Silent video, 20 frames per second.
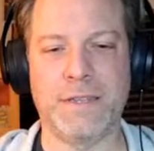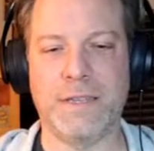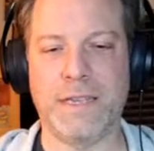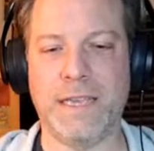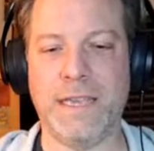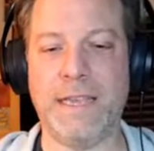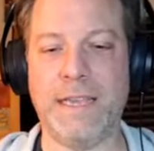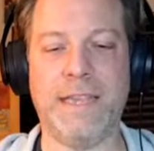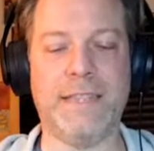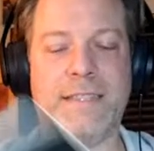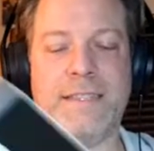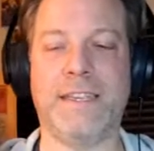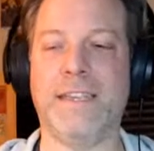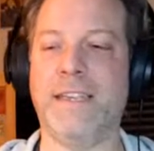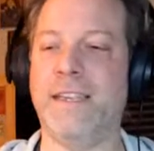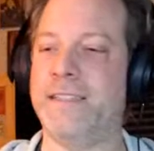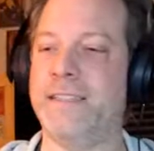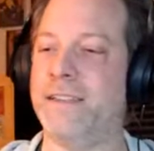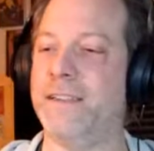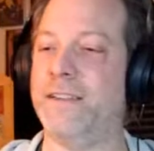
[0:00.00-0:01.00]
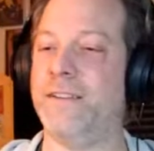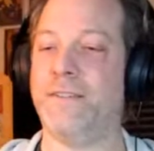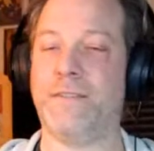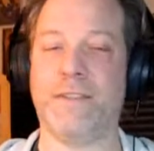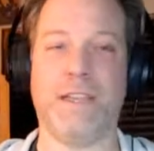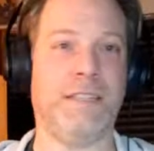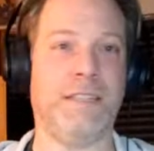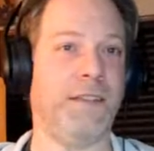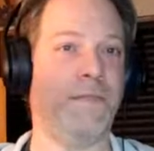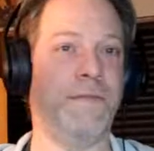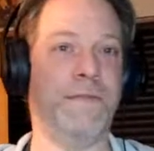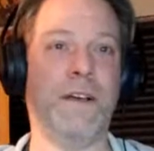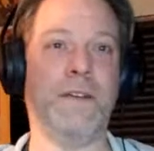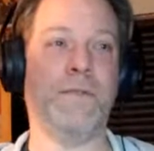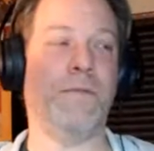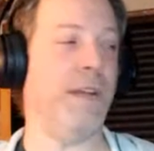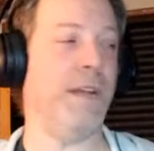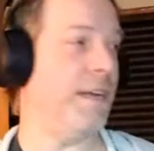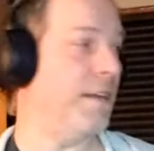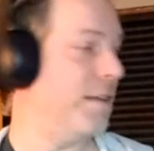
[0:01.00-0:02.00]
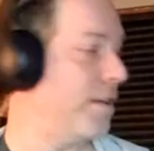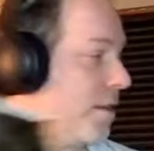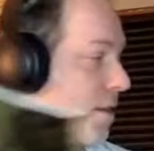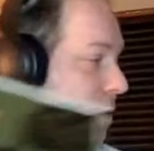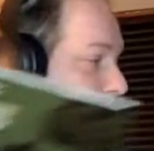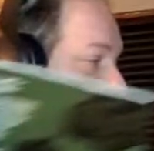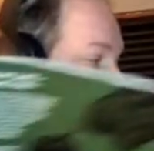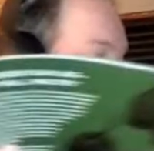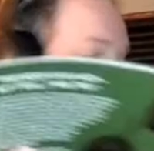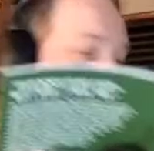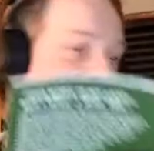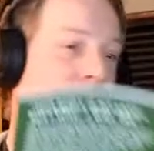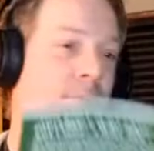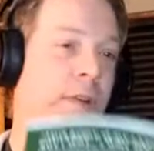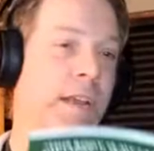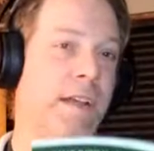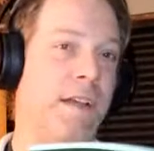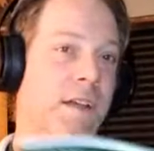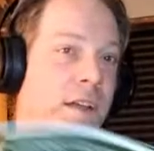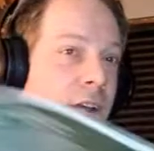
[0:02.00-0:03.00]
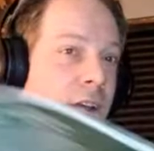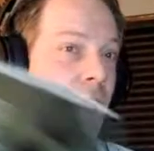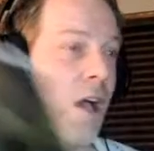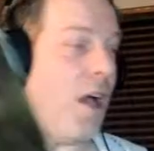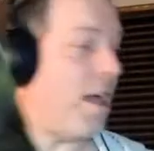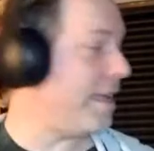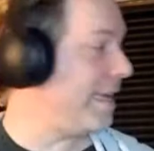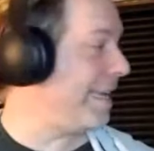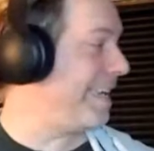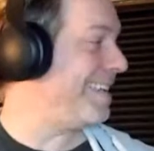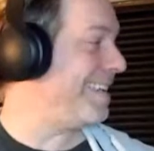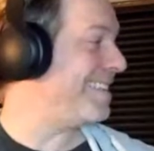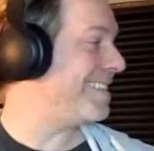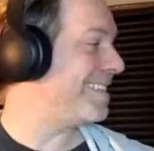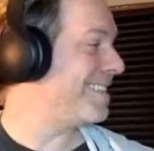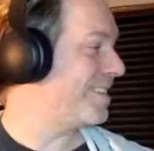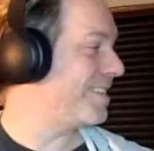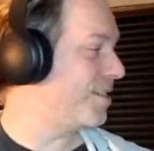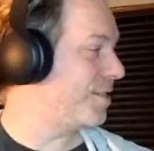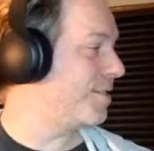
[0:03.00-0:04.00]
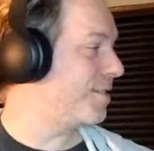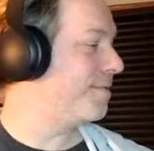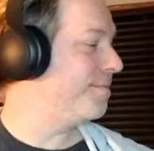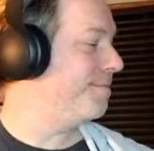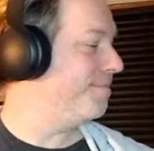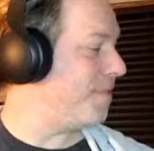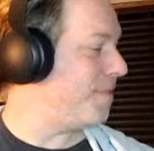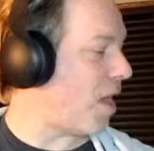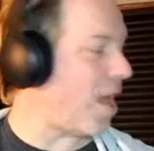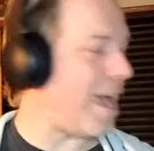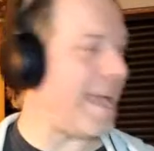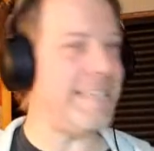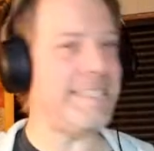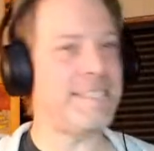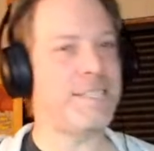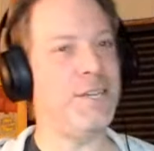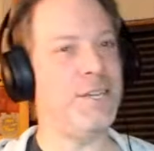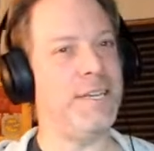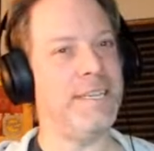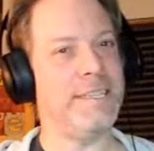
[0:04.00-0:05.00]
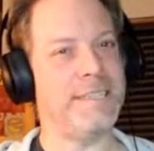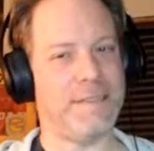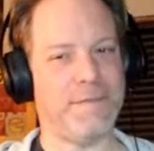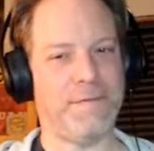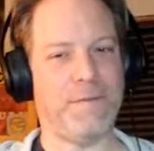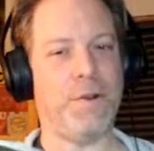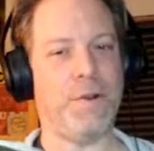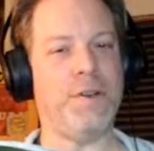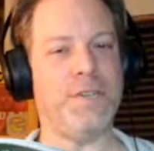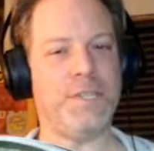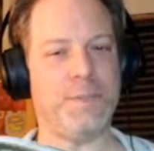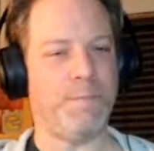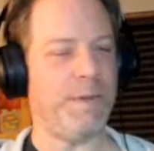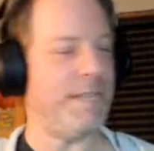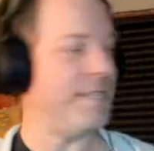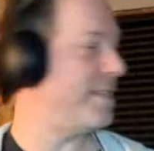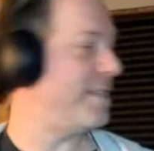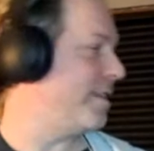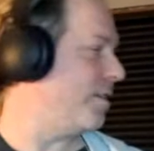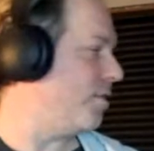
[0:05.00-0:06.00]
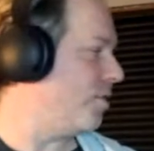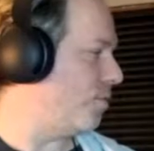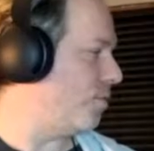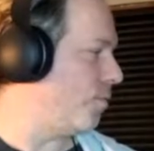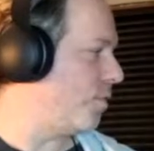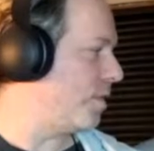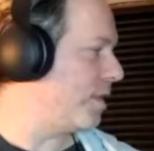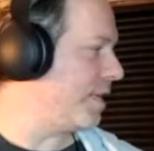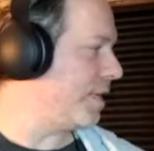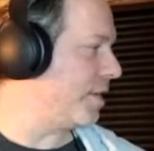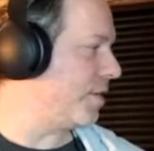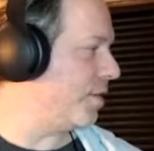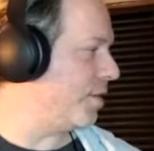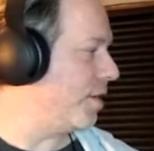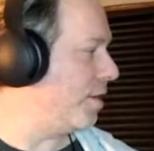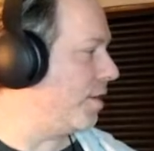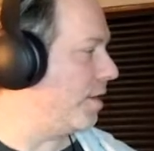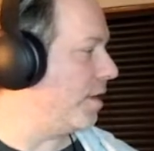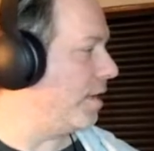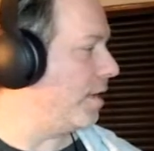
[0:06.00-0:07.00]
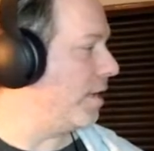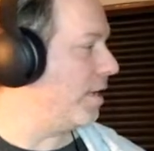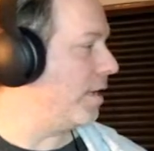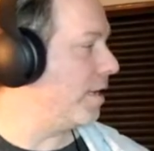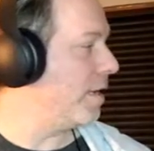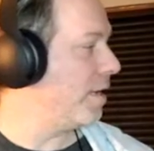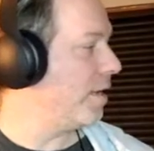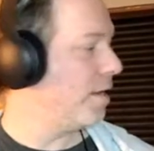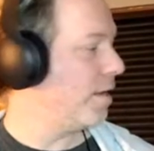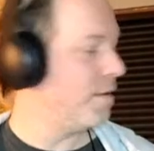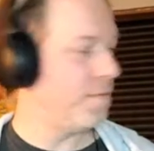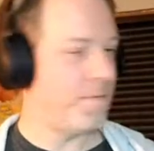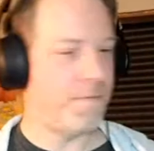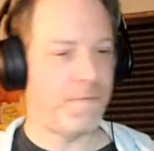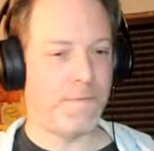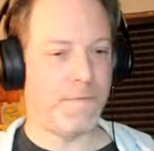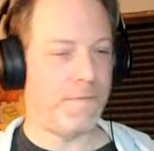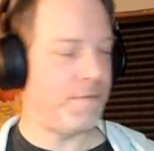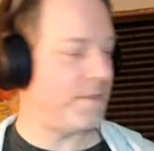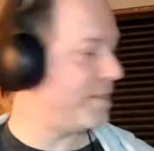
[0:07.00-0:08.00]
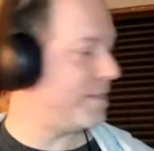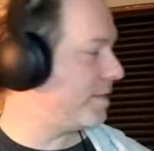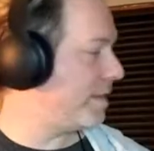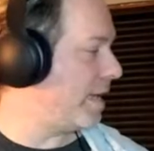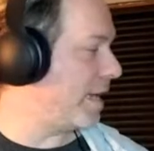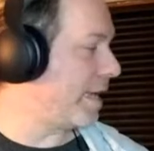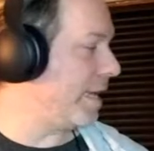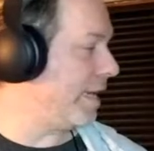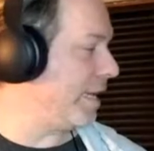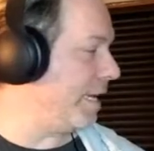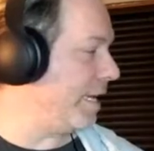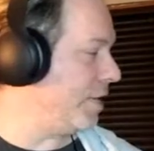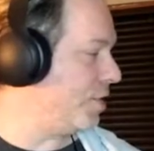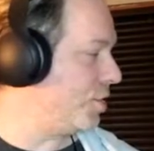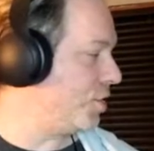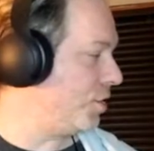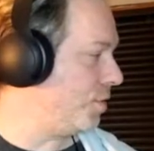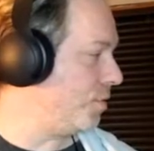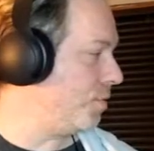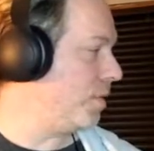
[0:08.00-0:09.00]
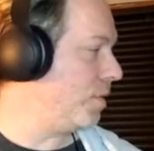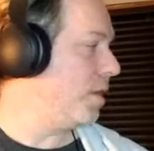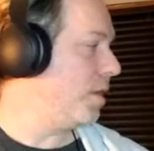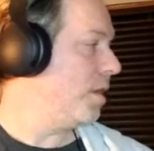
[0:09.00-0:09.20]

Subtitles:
It's a fun read, great read. not as good as the first, but still a really good second issue.